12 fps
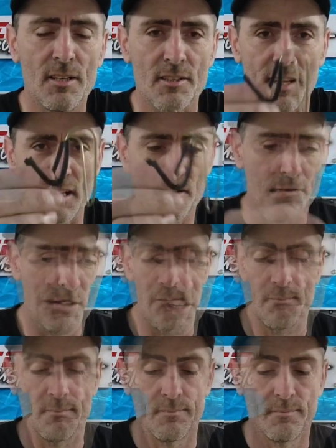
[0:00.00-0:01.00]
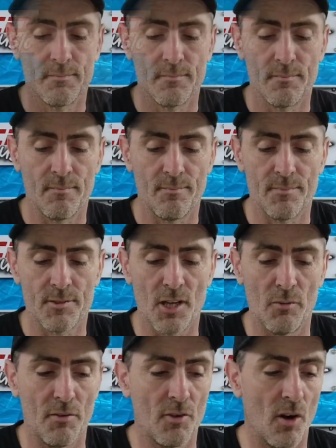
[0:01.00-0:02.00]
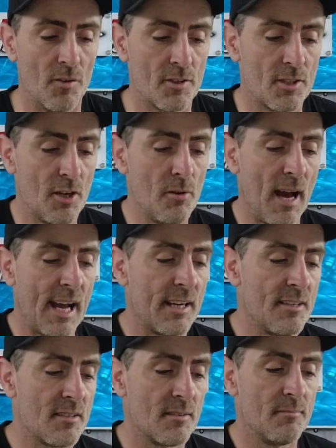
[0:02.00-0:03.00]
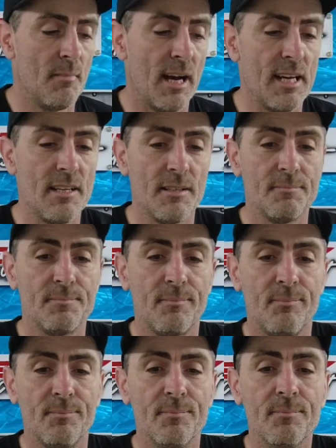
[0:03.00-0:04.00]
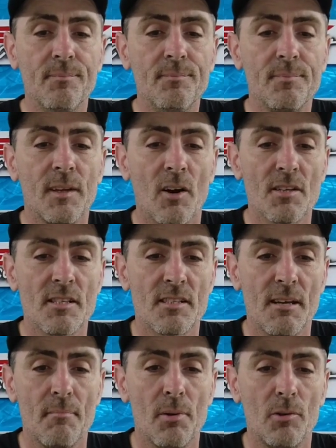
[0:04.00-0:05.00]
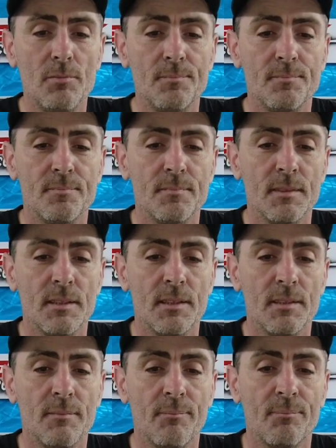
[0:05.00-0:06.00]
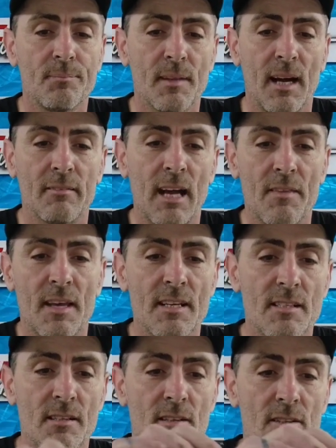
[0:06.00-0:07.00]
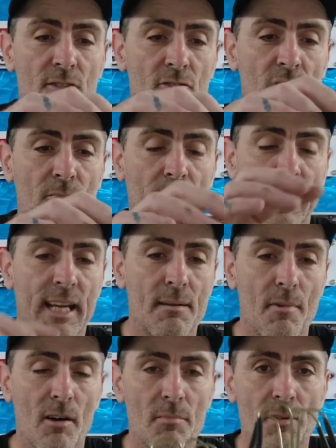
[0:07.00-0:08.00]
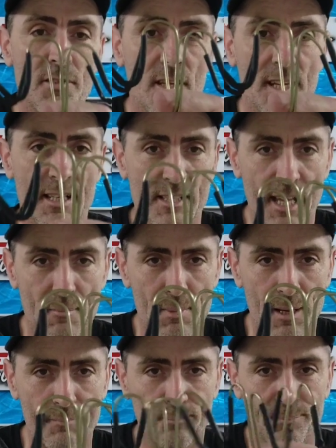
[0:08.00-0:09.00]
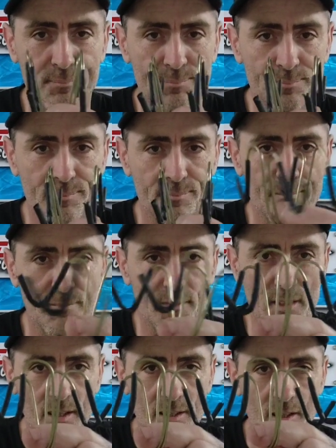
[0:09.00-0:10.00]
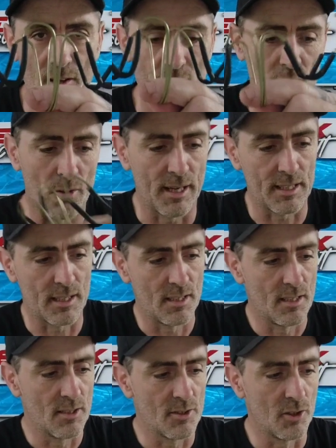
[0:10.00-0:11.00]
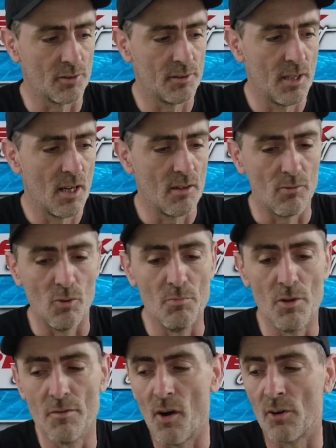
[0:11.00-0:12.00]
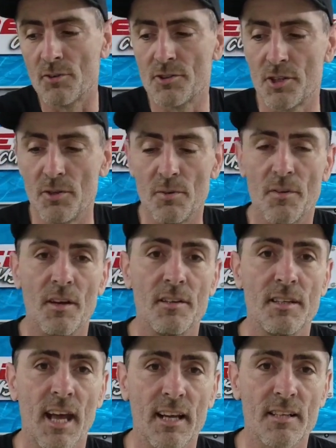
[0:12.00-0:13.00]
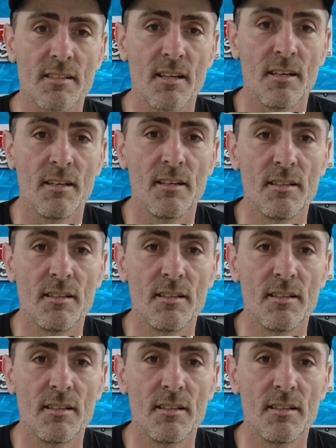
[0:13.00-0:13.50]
So that's the first one done. So we've got the two hangers made, nice and simple. I'll get these shrunk back in a moment. So that's that bit, nice and quick, done we'll move on to the next.